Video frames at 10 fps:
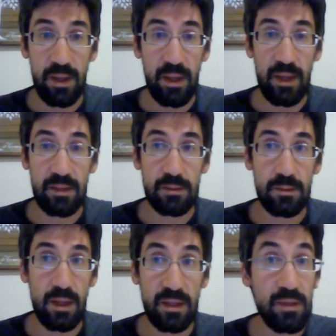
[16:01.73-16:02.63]
And
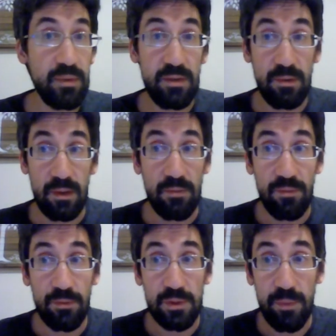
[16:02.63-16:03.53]
it can be
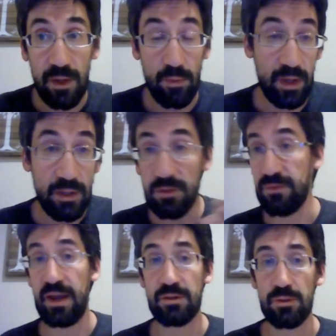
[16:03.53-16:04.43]
influenced by a range of
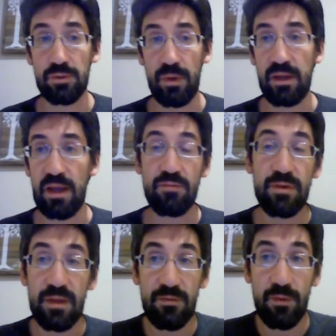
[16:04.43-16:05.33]
factors, right?
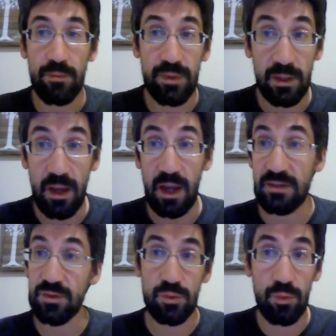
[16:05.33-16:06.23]
Everything from the kind of
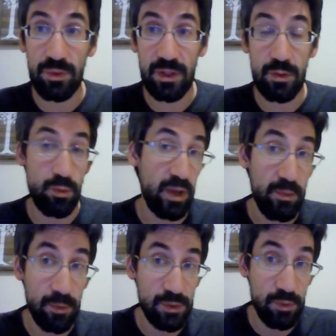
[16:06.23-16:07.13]
school that you were
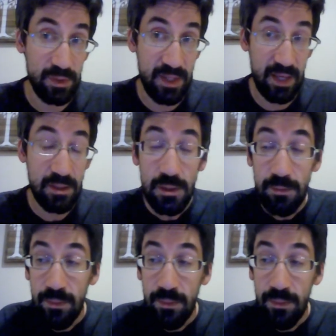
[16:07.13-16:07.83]
able to attend,